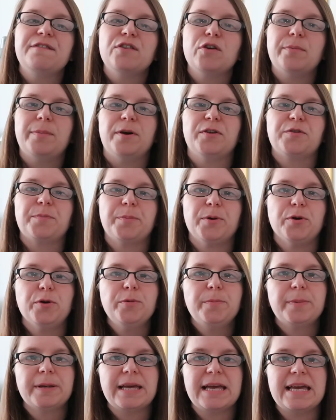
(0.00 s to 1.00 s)
your buzz
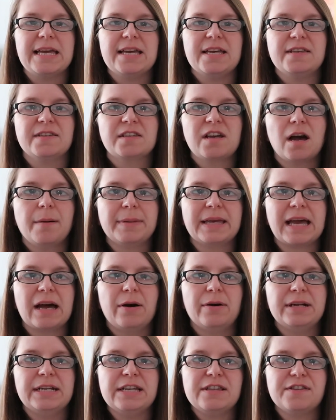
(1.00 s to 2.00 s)
poop is coming
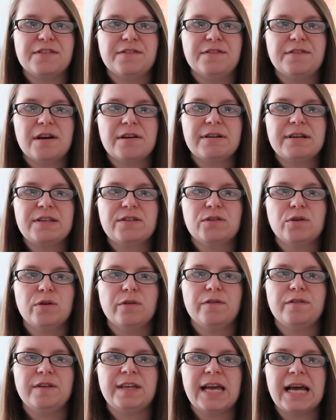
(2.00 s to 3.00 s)
out and it's very
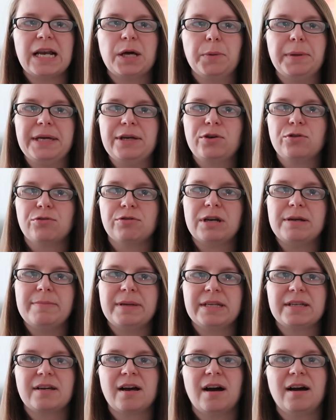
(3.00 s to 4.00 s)
sort of yellowy
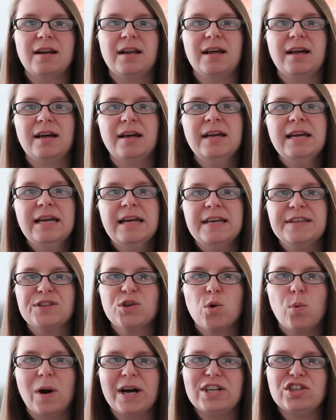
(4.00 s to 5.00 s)
cream in colour, it's
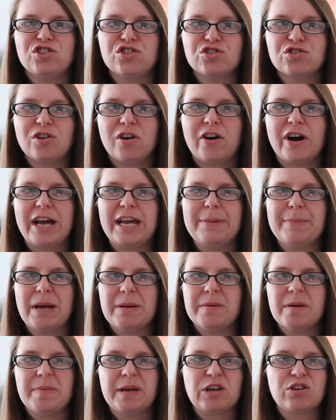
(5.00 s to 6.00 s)
quite dry,
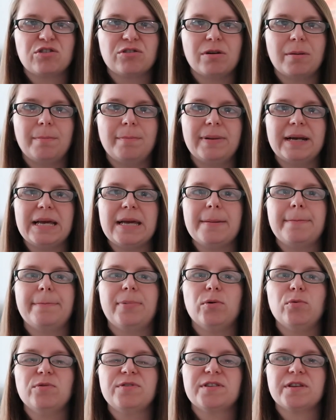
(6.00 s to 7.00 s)
maybe a bit crumbly,
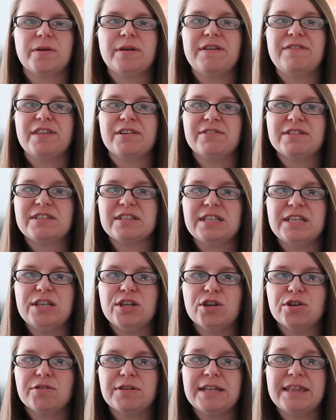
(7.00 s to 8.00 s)
but also if there is
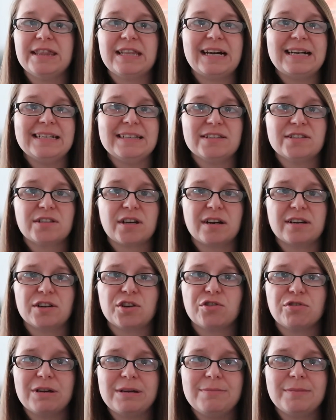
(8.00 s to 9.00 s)
any urine that is kind
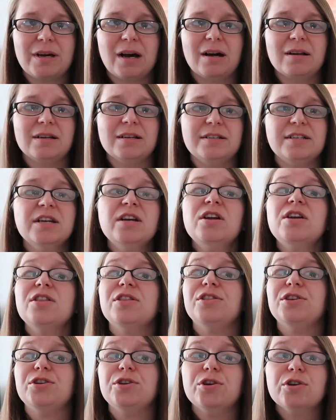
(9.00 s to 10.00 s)
of cream coloured,
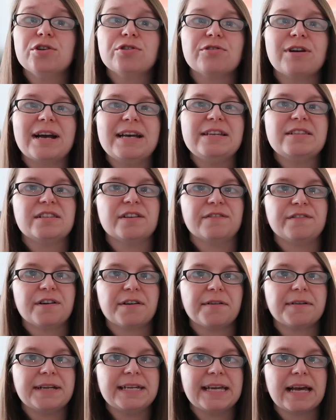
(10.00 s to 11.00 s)
the urates are
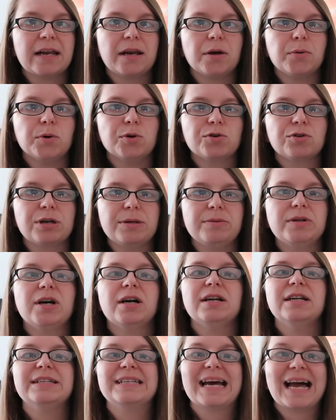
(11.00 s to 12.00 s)
very yellow or cream
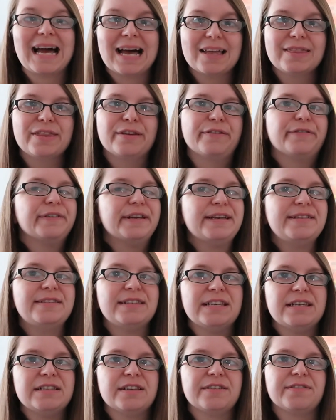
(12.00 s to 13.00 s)
coloured and the
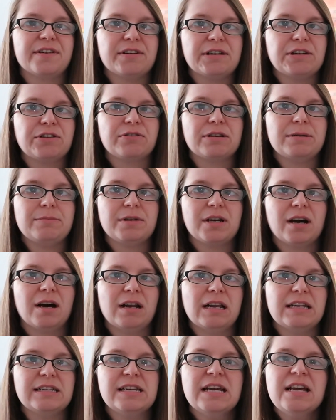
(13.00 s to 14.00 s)
faeces are very cream
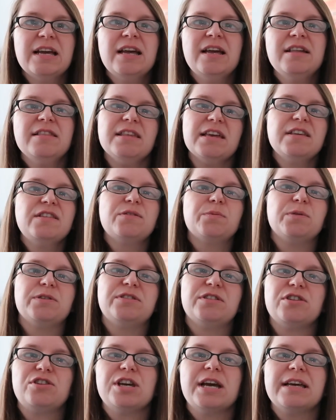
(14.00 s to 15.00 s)
coloured, this would
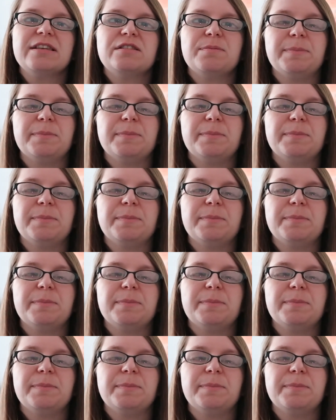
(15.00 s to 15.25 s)
suggest